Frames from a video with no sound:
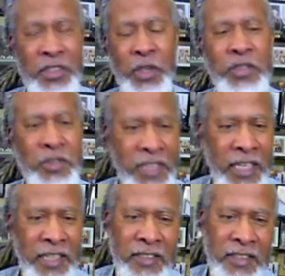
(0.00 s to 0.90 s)

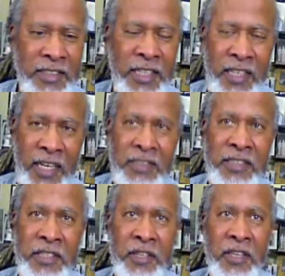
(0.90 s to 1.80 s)
scientist, I tend to
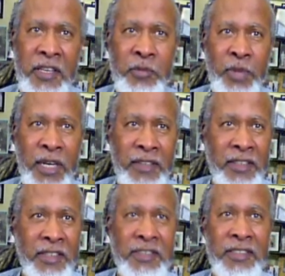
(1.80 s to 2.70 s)
think about
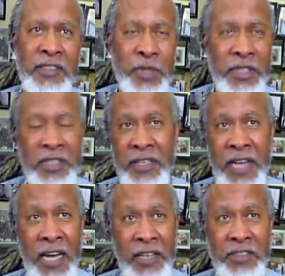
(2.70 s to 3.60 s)
this. I mean, the
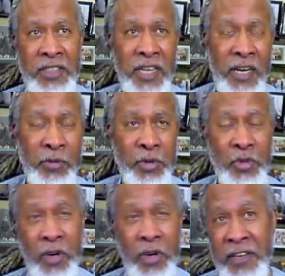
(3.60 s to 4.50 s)
analogy that I would draw, and
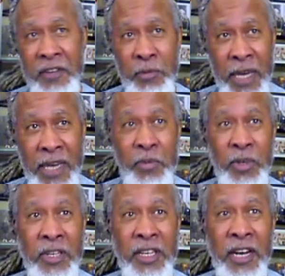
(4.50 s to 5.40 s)
it's a bad one, and
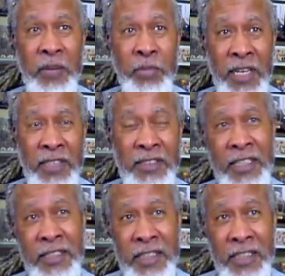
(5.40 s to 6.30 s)
I apologize
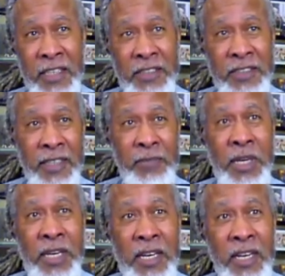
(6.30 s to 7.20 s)
ahead of time.
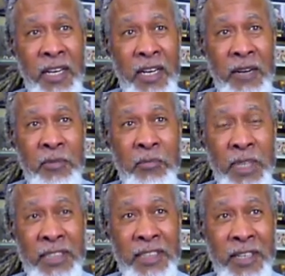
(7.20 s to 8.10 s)
But
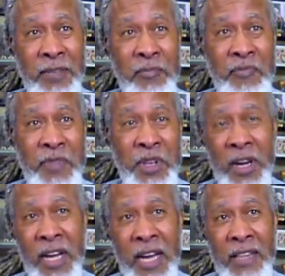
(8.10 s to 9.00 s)
I
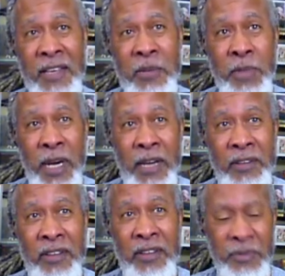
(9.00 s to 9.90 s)
think about the
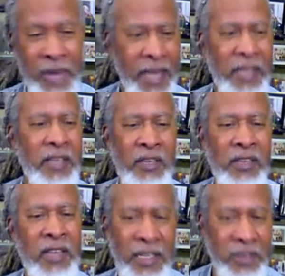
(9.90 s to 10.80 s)
Vatican as
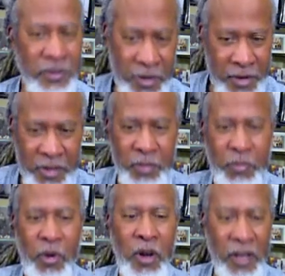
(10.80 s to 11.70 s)
a very small
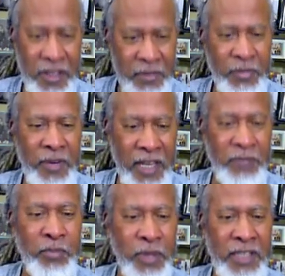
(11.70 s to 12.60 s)
and defined
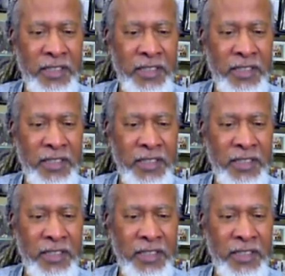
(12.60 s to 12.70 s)
place.